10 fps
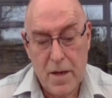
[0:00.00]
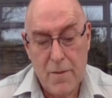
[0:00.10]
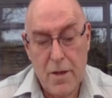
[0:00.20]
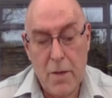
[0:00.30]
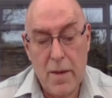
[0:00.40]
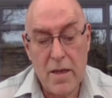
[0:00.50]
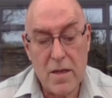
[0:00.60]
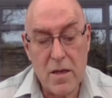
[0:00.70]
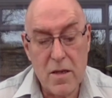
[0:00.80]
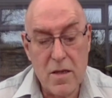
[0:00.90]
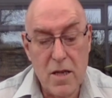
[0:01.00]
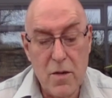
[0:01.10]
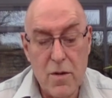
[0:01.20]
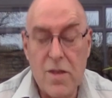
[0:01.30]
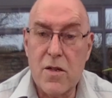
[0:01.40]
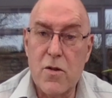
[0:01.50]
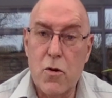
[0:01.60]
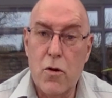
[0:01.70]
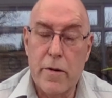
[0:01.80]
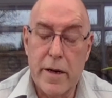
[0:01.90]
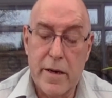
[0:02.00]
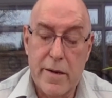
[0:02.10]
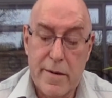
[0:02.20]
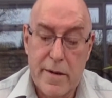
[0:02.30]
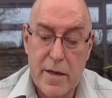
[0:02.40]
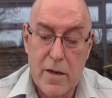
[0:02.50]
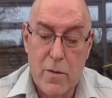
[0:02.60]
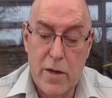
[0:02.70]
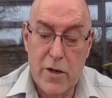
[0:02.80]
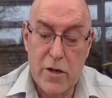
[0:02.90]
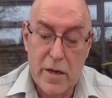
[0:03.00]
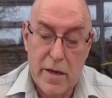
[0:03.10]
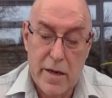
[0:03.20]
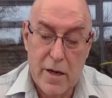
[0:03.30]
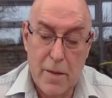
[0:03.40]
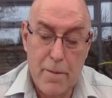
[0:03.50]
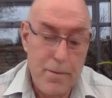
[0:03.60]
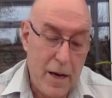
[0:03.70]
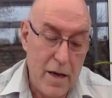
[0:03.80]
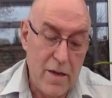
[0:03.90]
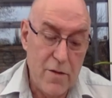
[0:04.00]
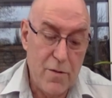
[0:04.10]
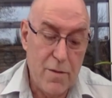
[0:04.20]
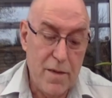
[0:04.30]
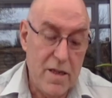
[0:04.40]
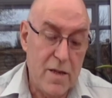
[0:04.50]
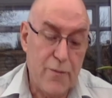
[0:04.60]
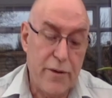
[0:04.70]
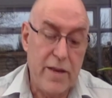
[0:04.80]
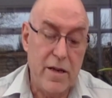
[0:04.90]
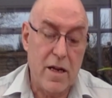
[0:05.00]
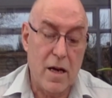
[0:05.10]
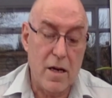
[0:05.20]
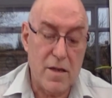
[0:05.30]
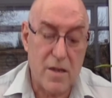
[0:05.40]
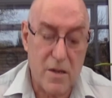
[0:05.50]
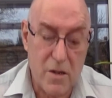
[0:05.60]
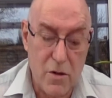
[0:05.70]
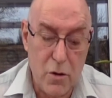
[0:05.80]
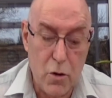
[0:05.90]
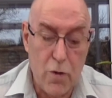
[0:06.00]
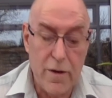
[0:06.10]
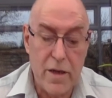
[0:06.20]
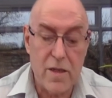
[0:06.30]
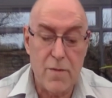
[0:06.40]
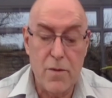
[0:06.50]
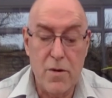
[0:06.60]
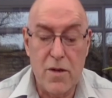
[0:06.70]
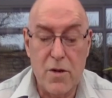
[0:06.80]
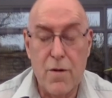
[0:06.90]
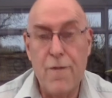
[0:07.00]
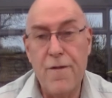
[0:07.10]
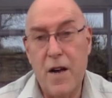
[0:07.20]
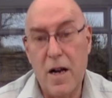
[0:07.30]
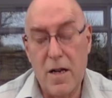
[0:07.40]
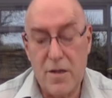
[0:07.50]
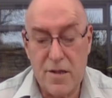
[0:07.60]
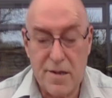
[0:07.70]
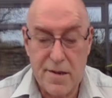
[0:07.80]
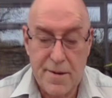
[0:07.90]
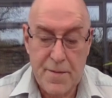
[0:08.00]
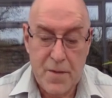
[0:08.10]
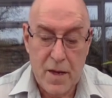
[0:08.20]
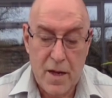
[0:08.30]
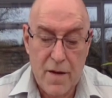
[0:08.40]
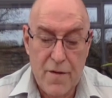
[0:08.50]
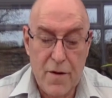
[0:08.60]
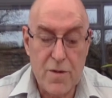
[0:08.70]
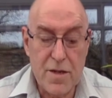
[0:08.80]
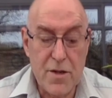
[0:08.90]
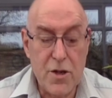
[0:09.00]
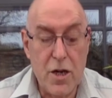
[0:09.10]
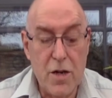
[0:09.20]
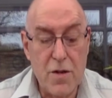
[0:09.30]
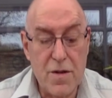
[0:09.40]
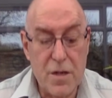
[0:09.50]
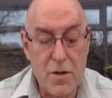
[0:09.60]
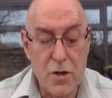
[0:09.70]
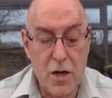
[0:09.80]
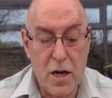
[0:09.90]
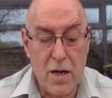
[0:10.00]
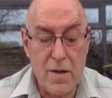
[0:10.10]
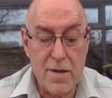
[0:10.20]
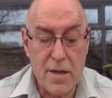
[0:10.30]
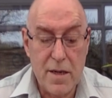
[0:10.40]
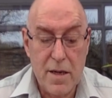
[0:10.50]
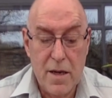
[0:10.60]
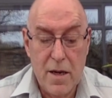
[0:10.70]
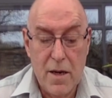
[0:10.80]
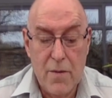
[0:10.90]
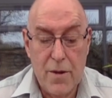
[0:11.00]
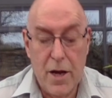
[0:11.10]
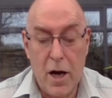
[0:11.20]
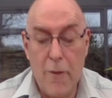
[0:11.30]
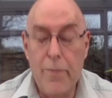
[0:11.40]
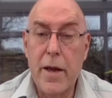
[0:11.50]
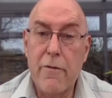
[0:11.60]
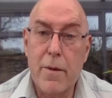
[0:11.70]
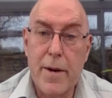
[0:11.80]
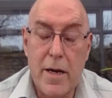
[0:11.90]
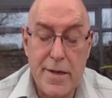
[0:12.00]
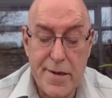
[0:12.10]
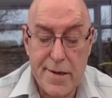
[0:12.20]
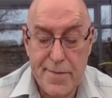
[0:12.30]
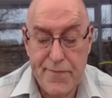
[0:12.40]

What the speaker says: but emits continuous snoring, which, combined with Mrs. Prendergast's glorious musical farts, fills the Church of St. Giles with a humbling reminder